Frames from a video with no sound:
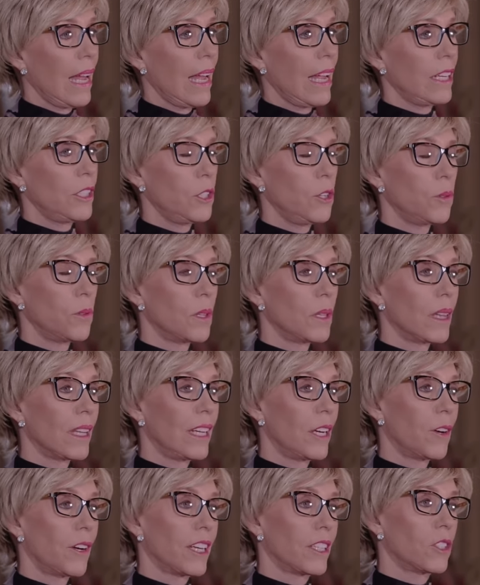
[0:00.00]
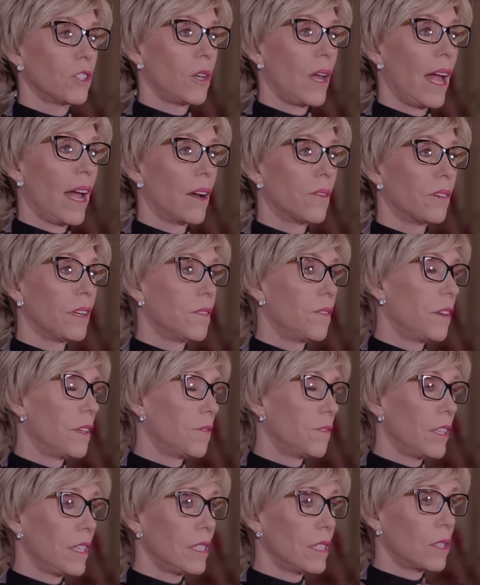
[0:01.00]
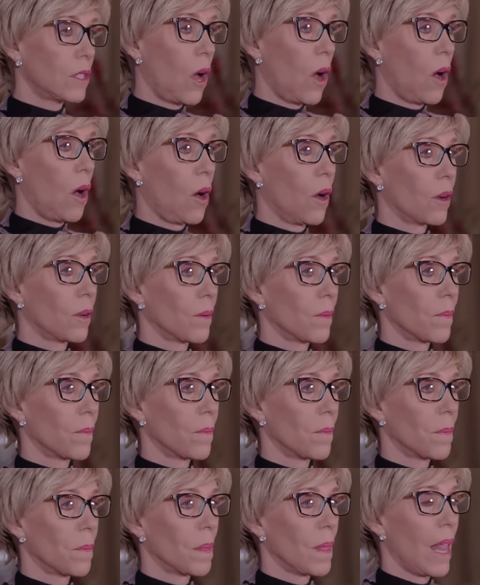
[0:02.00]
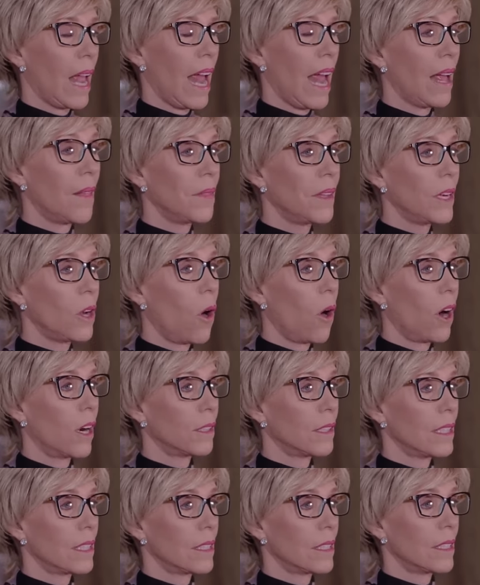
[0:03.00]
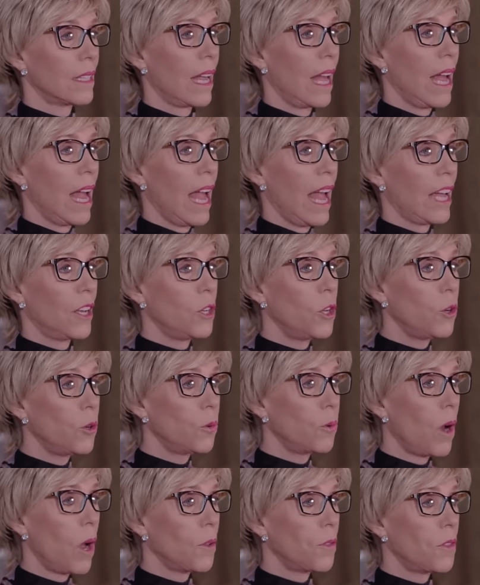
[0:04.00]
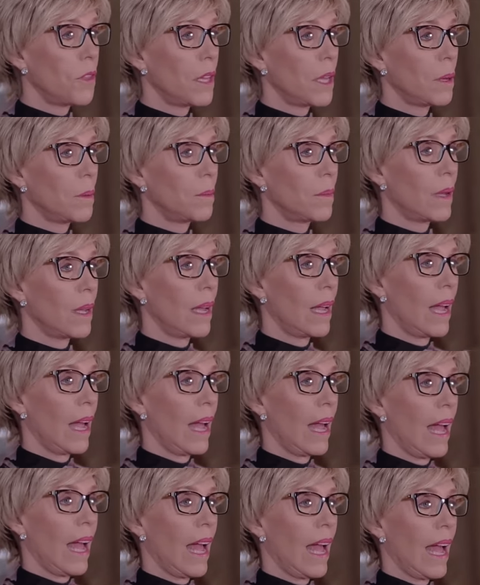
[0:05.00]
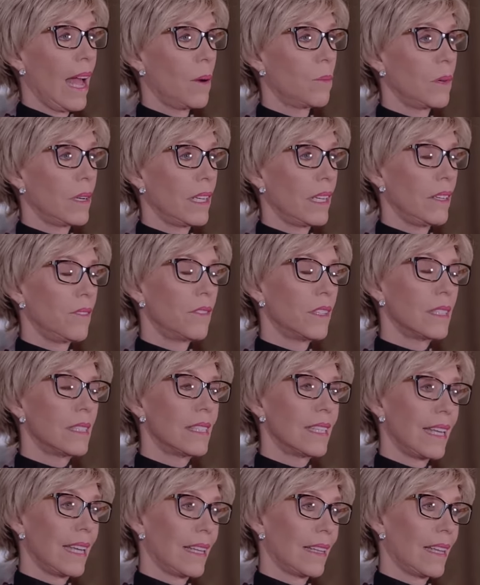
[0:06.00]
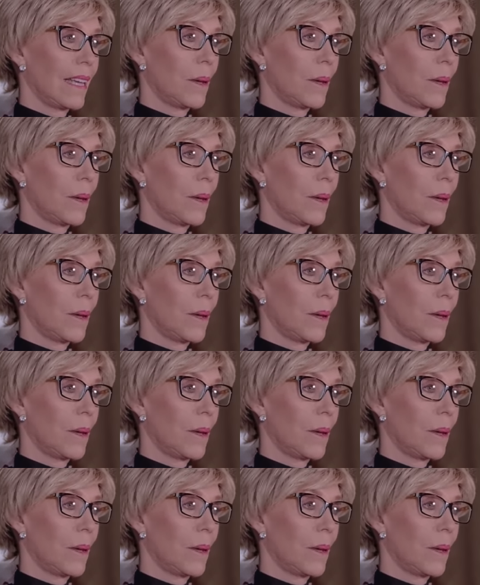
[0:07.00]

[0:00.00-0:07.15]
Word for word: he knew the lyrics to every 50 song and the artist and who wrote them and would even sing